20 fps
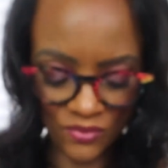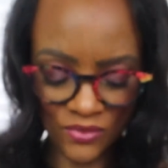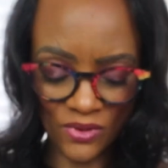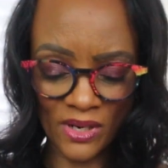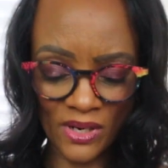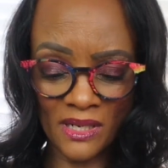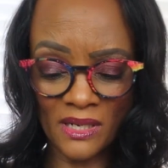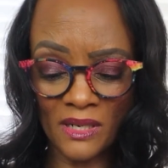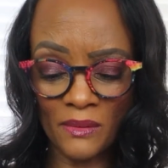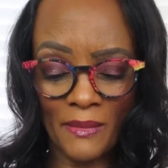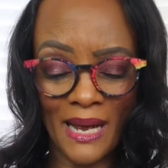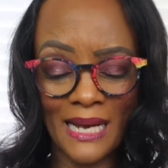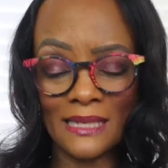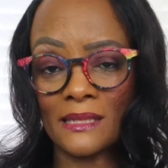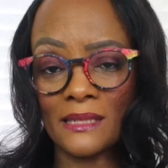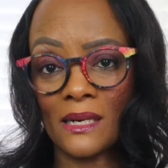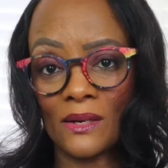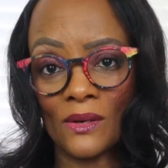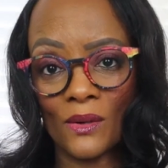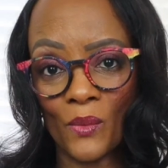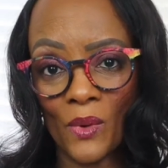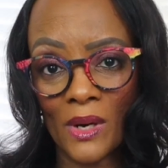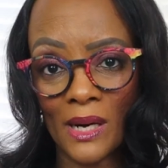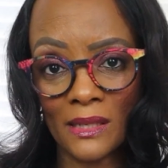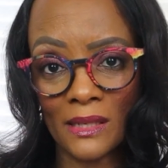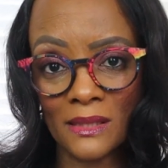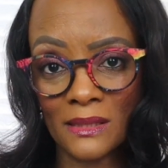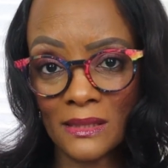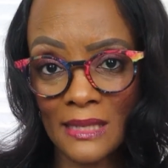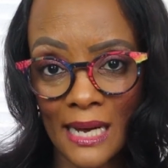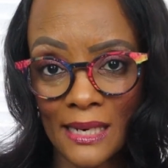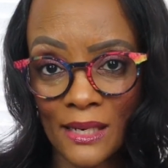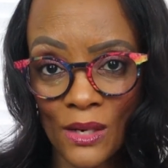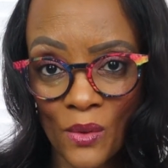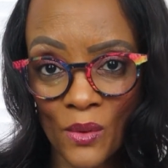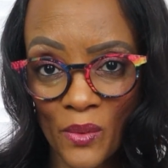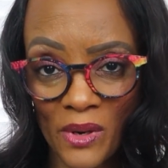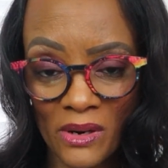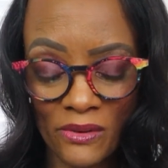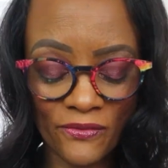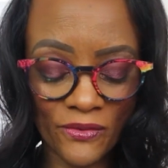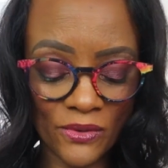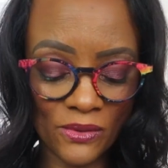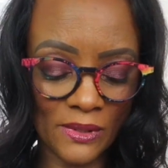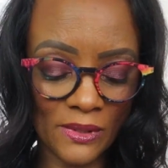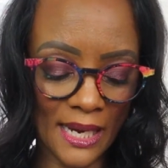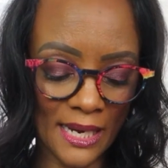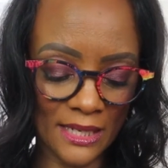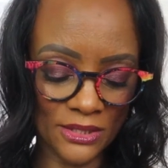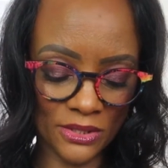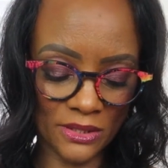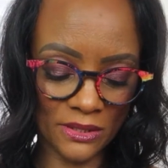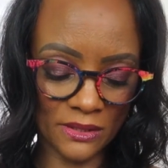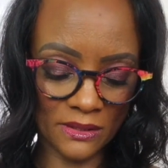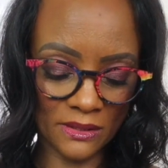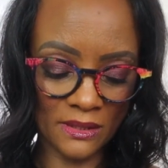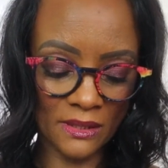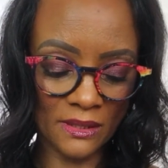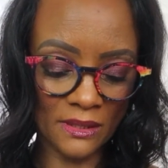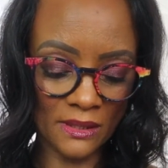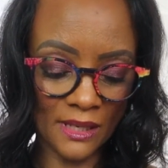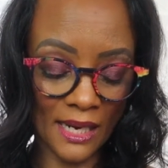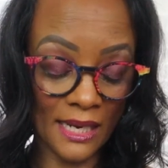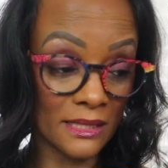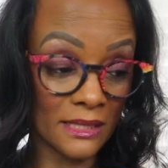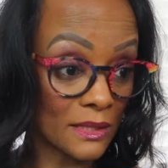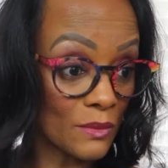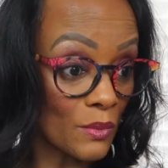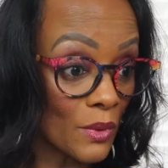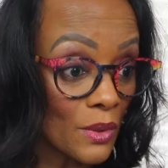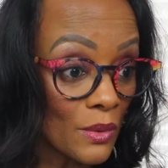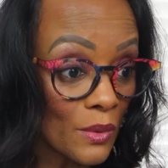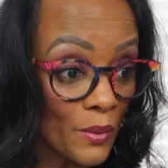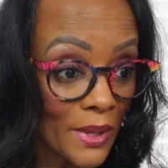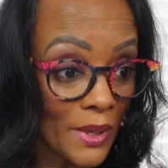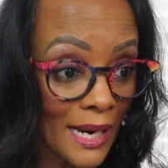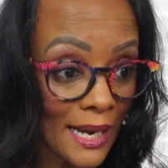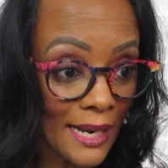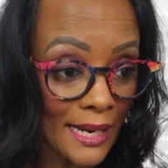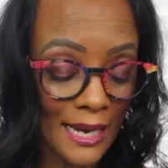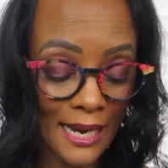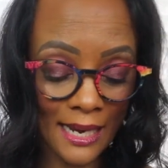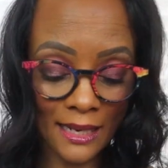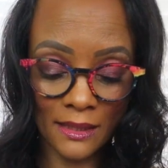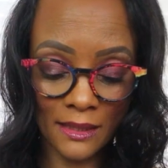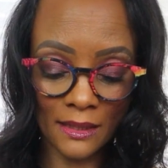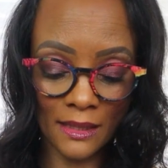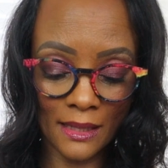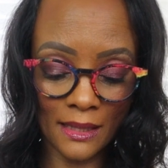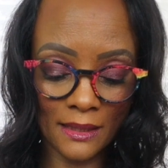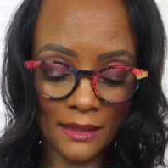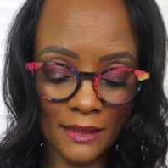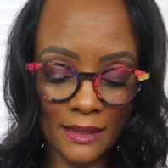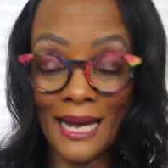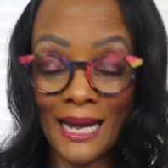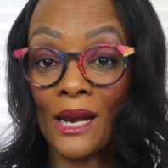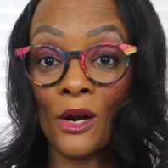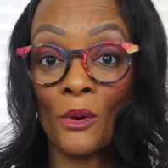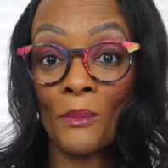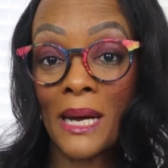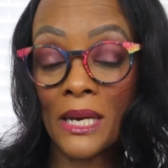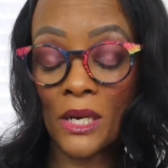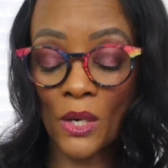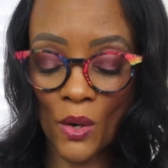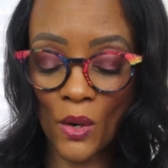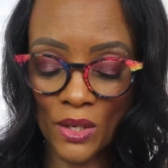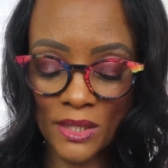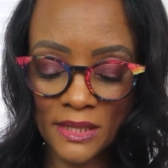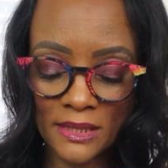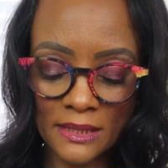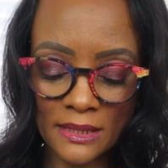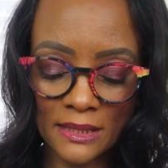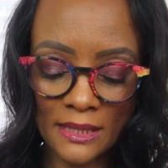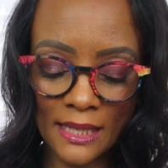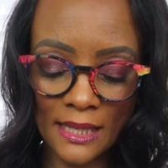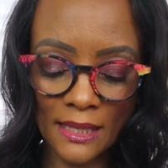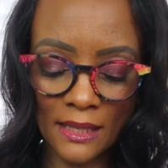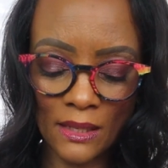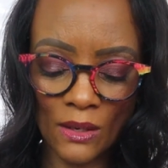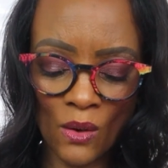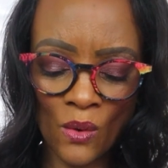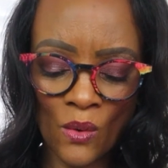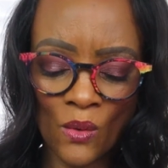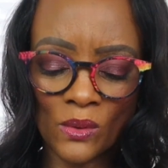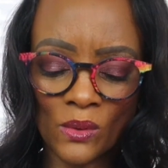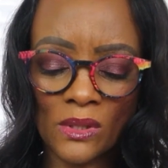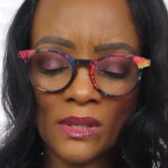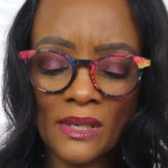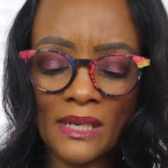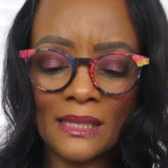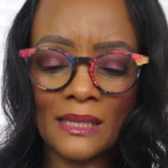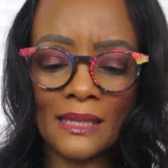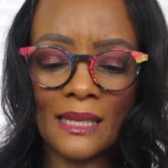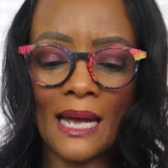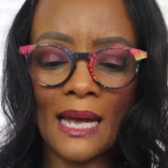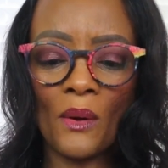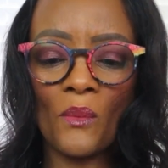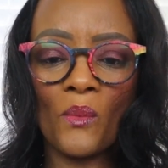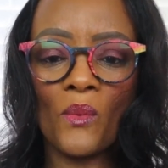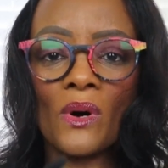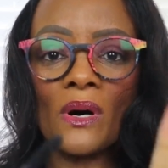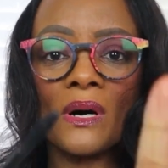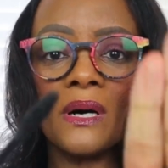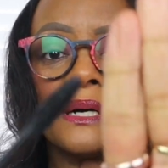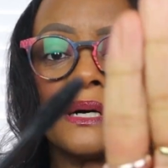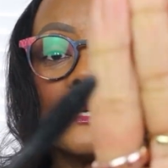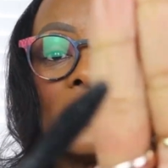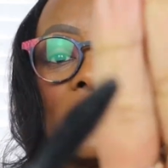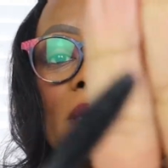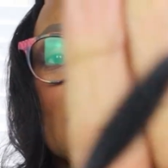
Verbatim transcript: over a good mascara wand because I don't wear full lashes. I just work with what I got. Got on my NARS today. Oh, look at that wand.